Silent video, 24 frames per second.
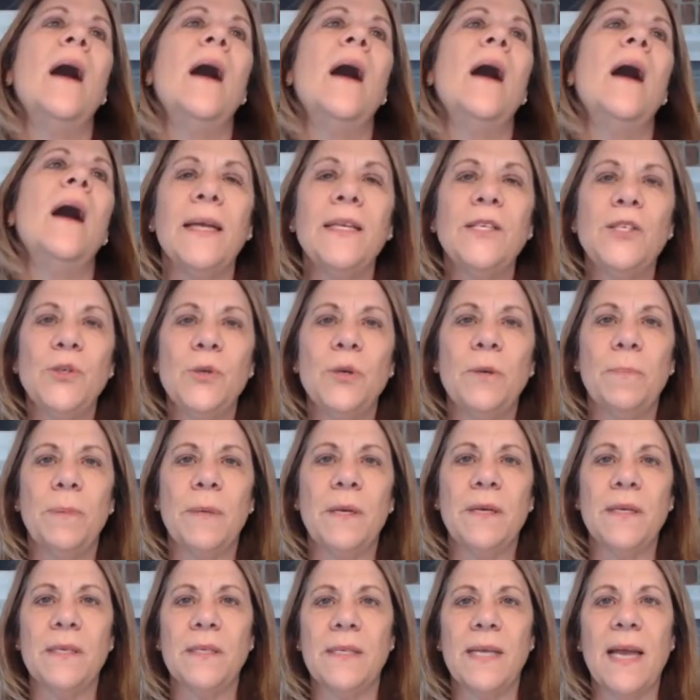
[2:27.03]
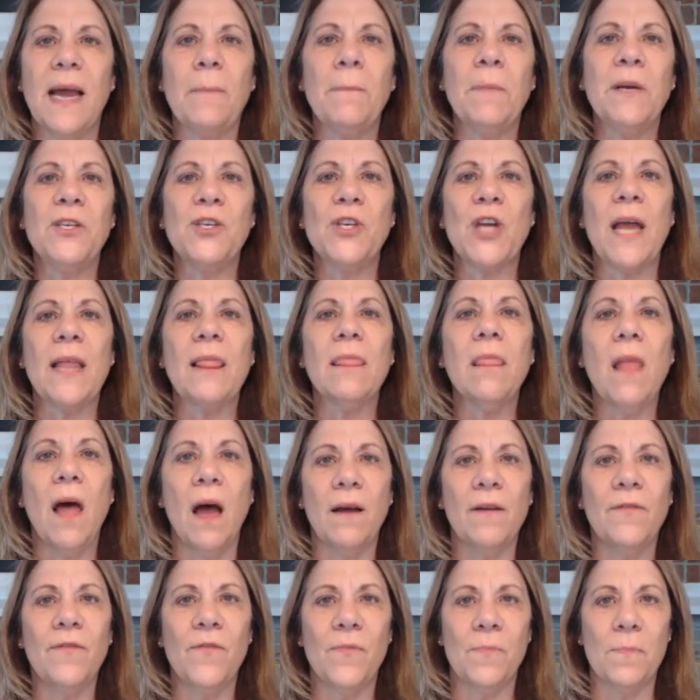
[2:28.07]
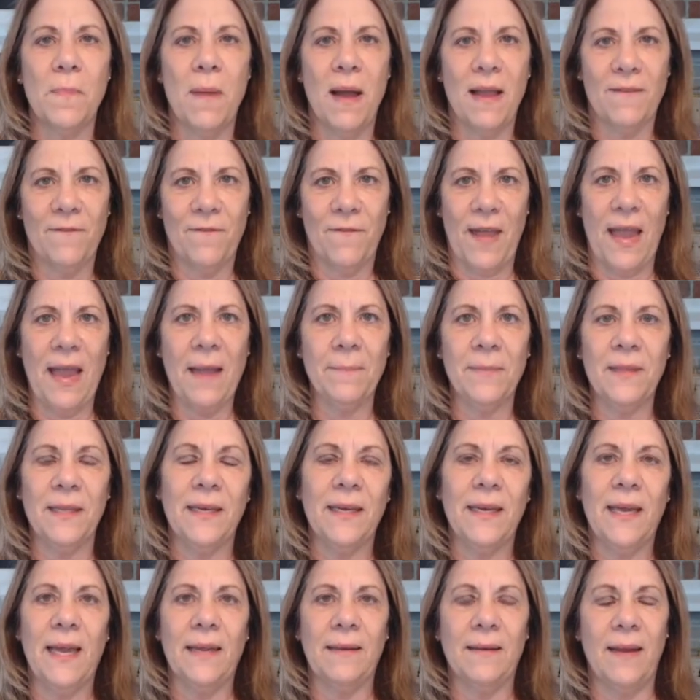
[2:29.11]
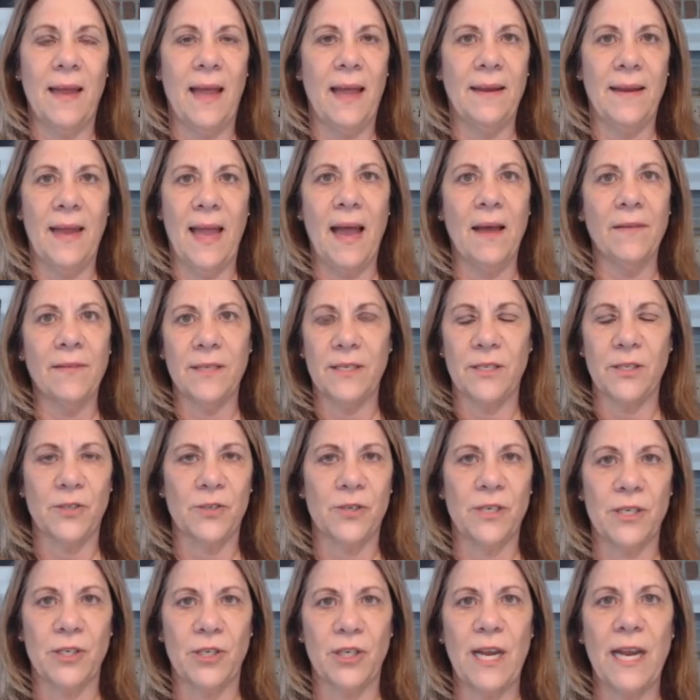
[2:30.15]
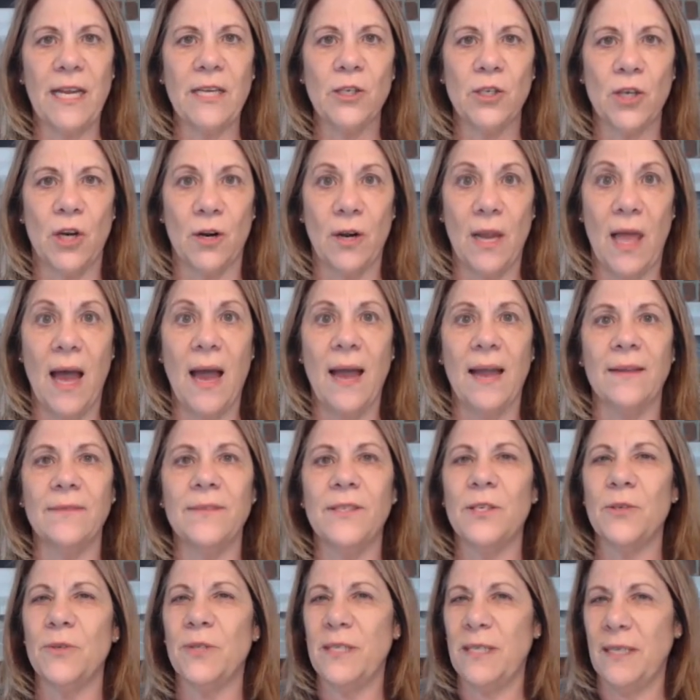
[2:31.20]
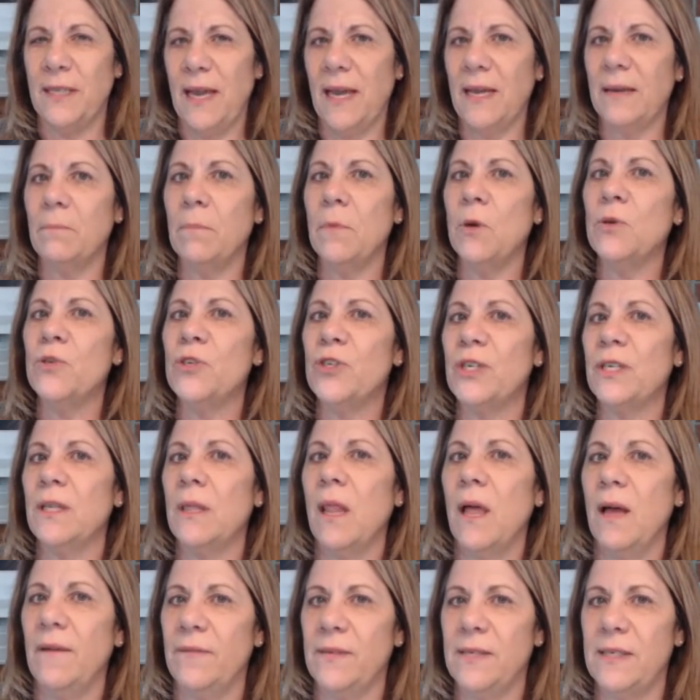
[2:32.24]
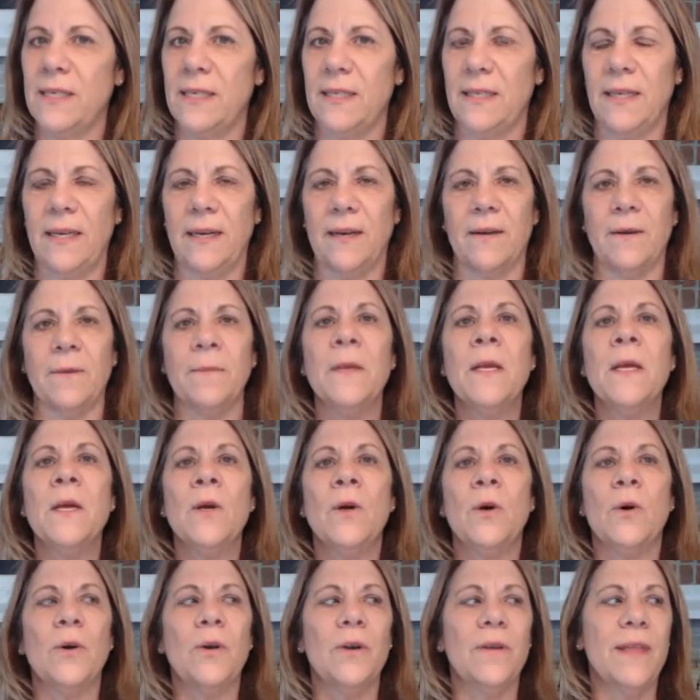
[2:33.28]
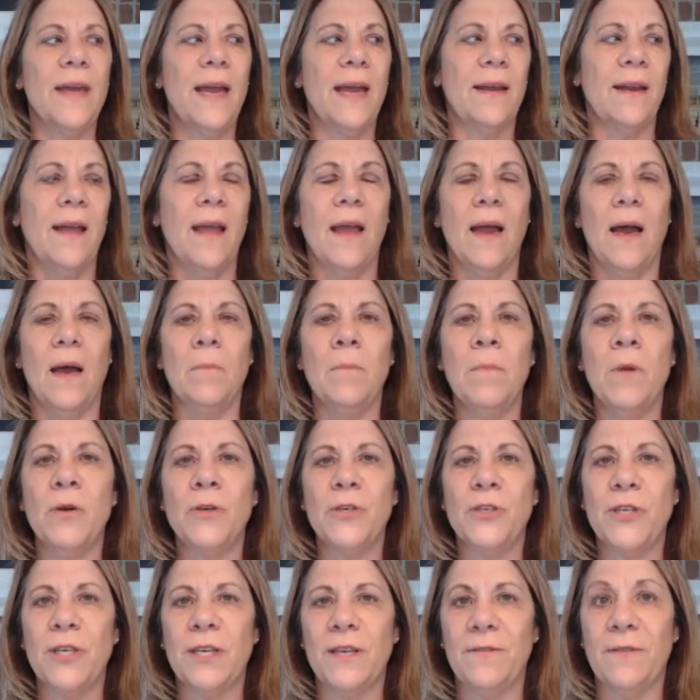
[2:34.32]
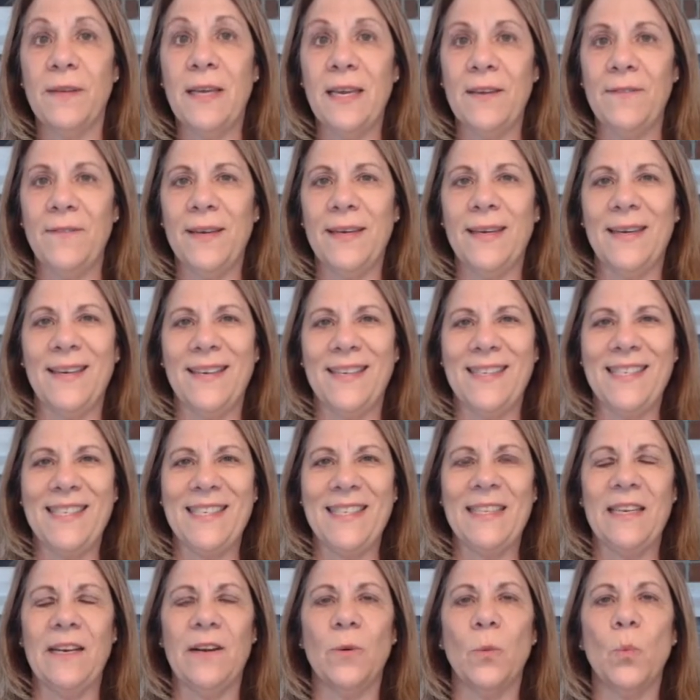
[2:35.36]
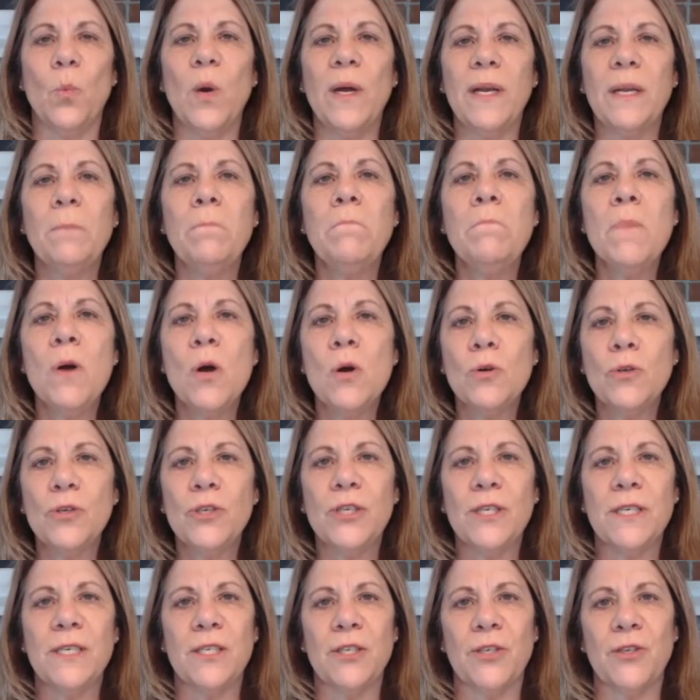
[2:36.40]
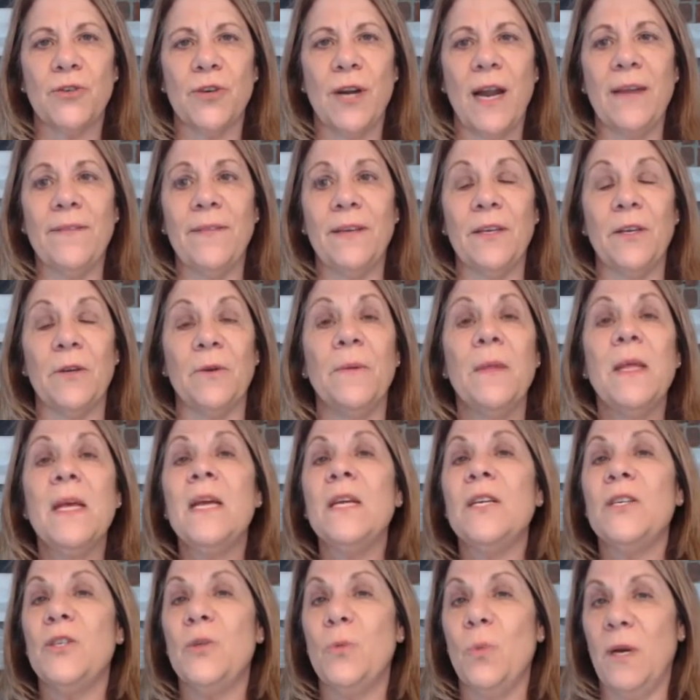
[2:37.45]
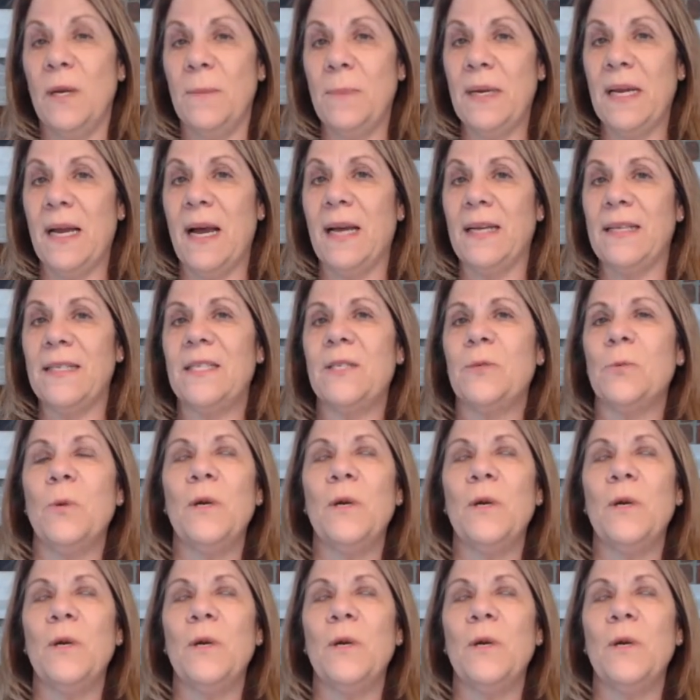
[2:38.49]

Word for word: I do it because how much I love my family and, and how this is going to change our lives. So, see that emotion love is in there, or that emotion of giving is in there. What emotion is driving you? Do you want to be honest?